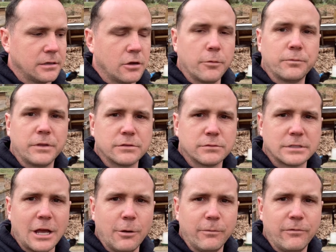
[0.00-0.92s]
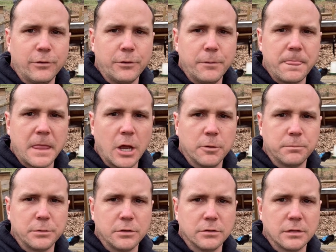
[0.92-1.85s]
Hope this was helpful.
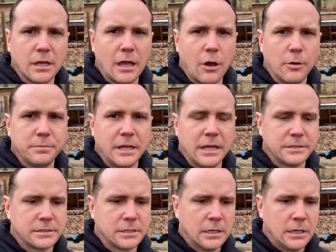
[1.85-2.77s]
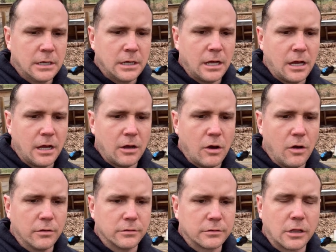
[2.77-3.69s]
Hope you the updates uh,
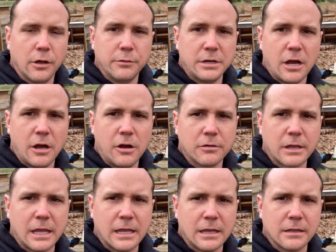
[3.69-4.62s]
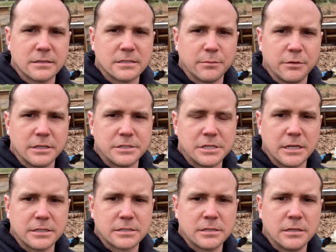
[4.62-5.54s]
on Chloe Dog and some of the
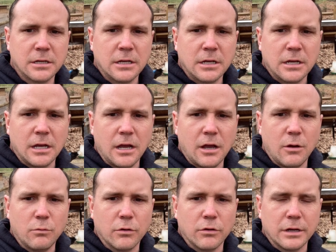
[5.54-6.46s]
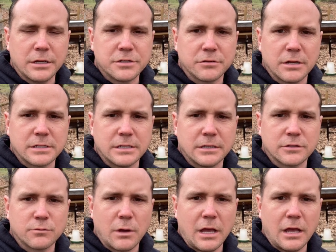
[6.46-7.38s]
chicks uh, were interesting
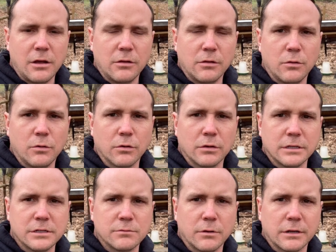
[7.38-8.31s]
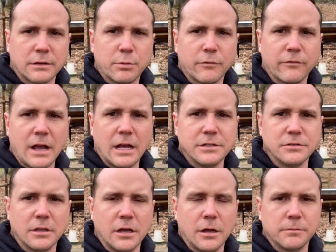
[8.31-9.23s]
as well, or at least want to provide
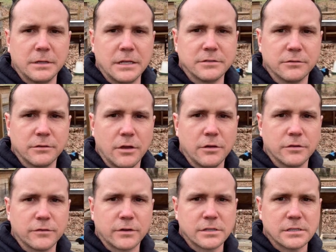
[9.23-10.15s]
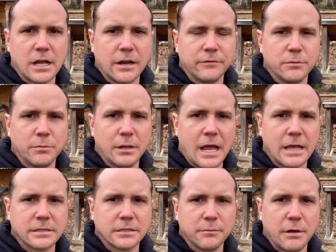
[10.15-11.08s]
you the updates on those because a lot of you have been
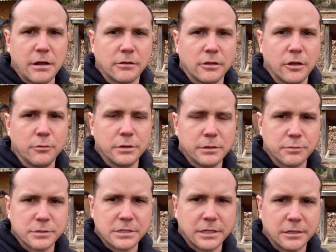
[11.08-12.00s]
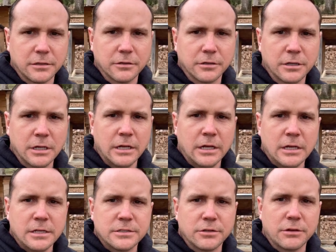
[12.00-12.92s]
asking about Chloe in particular.
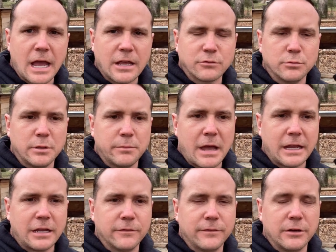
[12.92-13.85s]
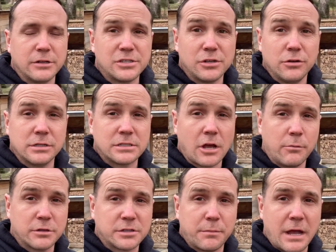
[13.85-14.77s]
So guys, we'll be back here very soon. It's
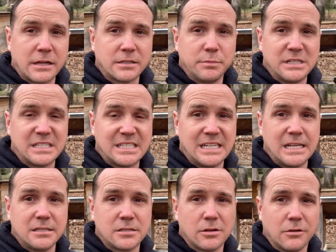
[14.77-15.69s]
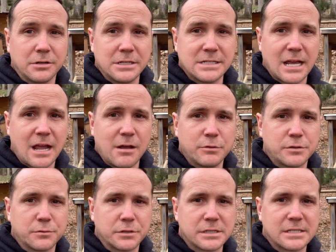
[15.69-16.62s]
almost about to be seed starting time,
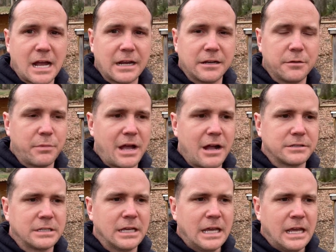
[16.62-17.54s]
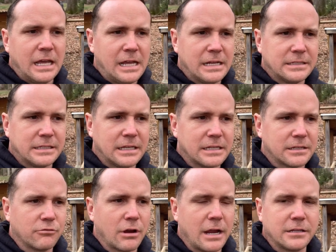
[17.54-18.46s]
which we're excited about, and to
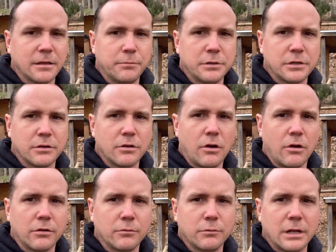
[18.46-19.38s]
get cranked up in the garden.